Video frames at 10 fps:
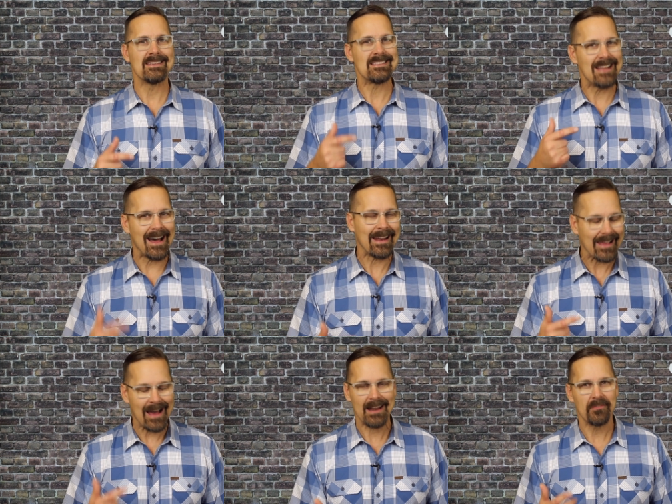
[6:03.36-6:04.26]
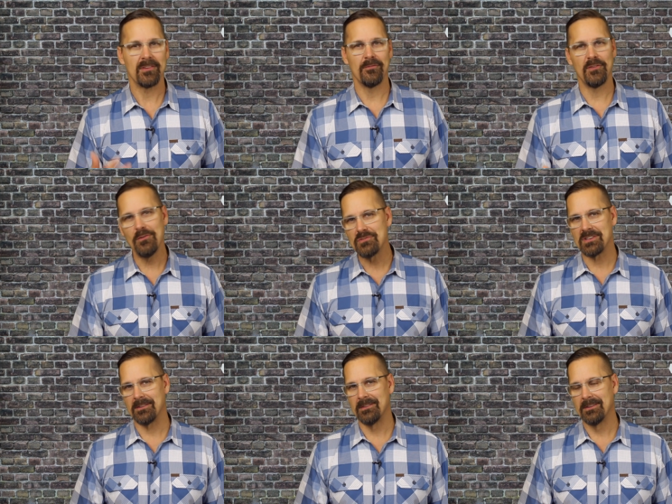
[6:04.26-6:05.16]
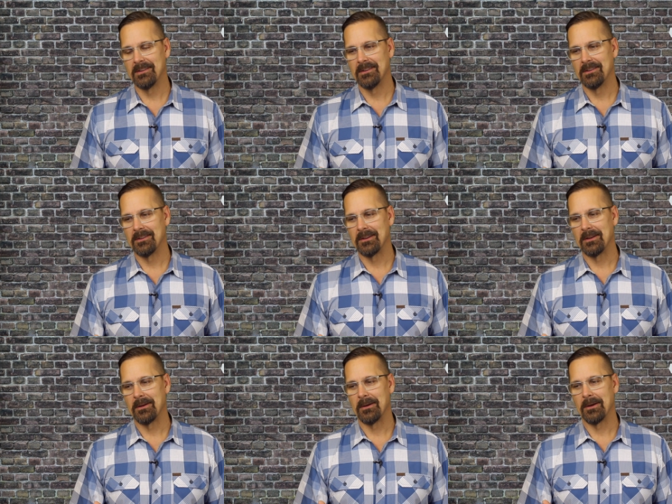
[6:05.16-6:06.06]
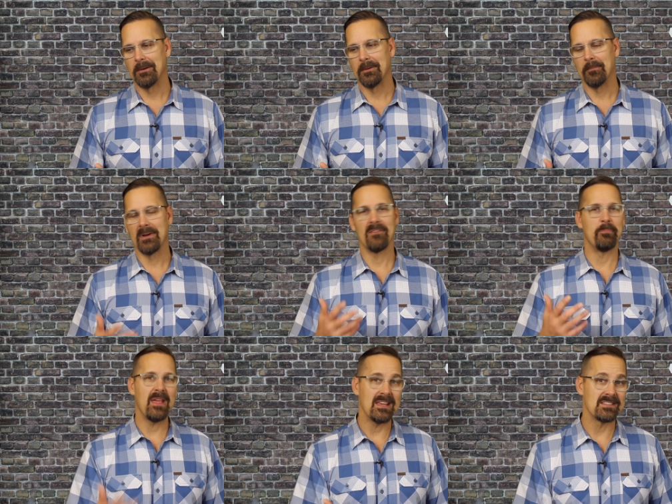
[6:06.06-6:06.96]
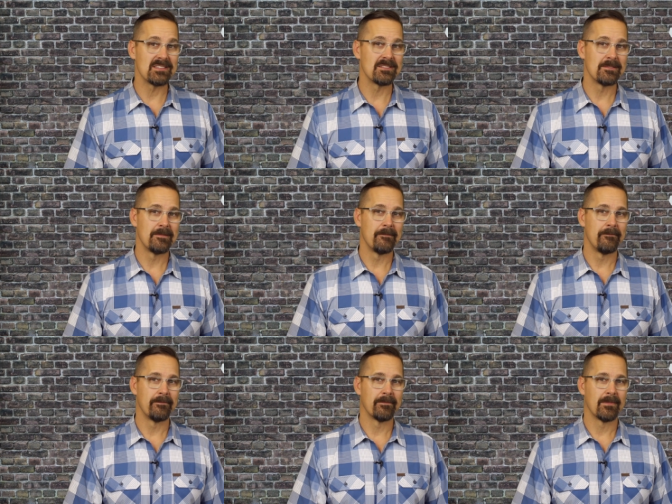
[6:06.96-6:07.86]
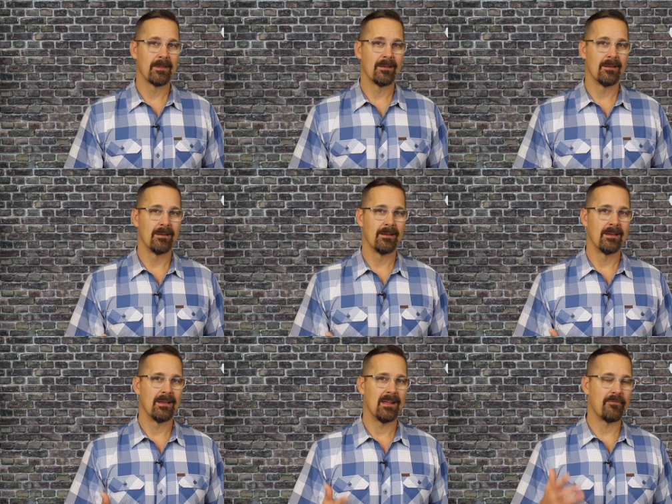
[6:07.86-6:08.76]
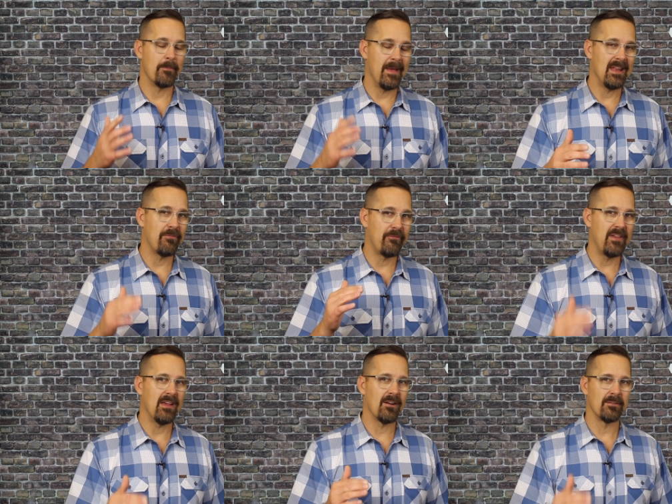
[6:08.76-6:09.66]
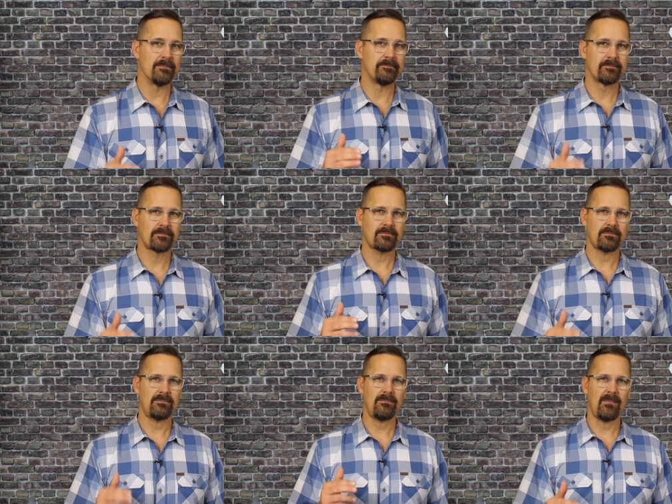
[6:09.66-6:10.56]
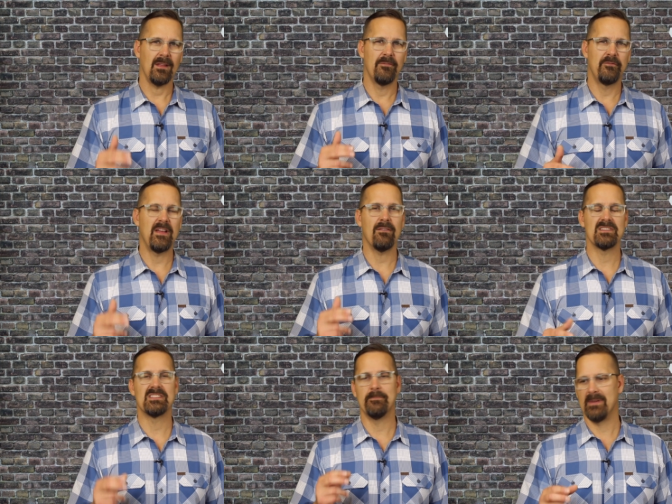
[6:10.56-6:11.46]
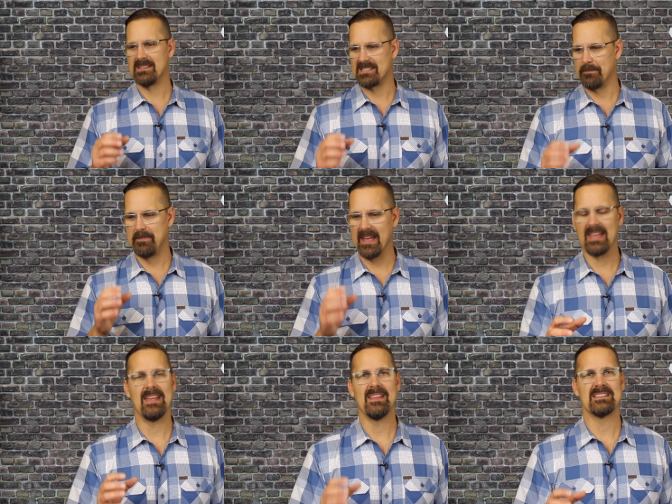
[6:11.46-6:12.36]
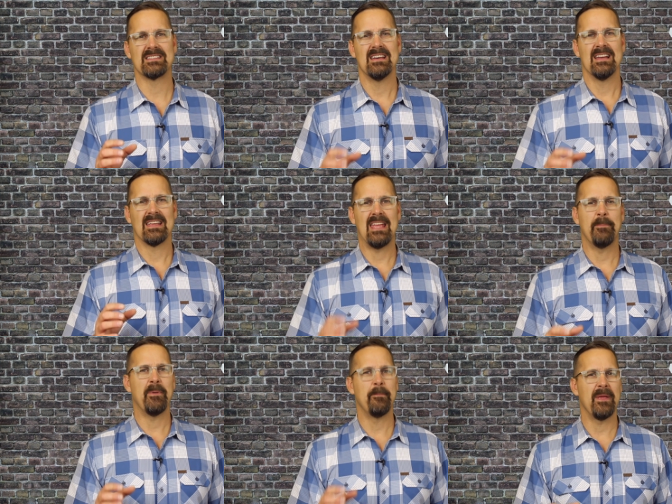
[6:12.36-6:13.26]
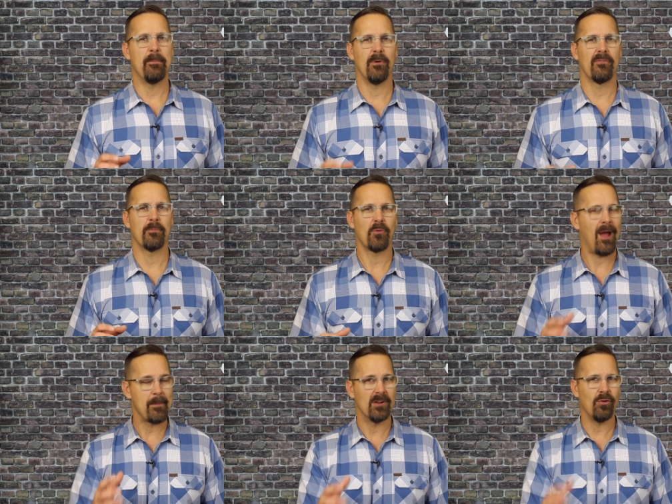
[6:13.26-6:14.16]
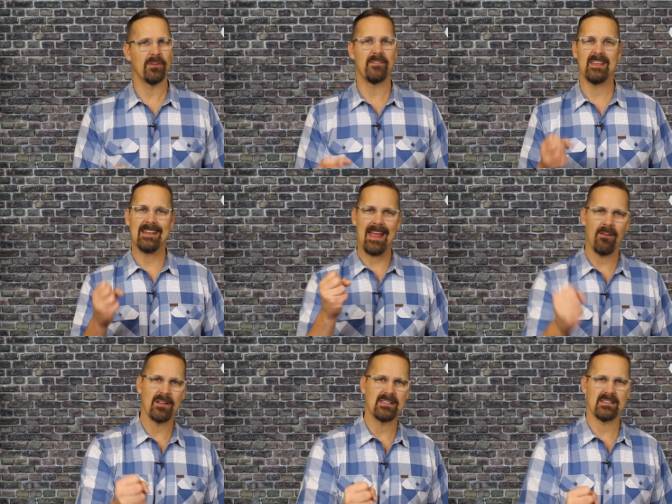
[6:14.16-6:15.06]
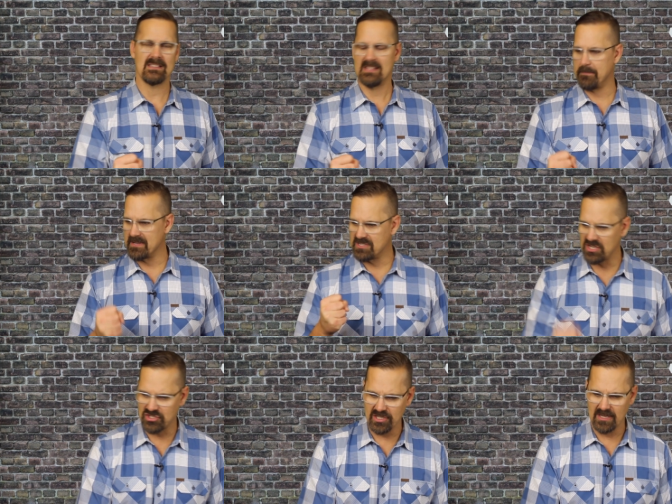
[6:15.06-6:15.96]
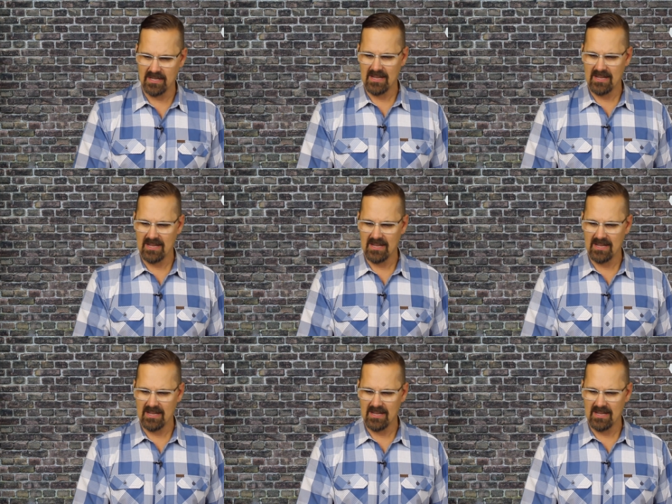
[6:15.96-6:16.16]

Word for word: is not a God of confusion, but of peace. And for many, fear. Fear is the, is the biggie that's keeping people from grabbing hold of the inheritance and the position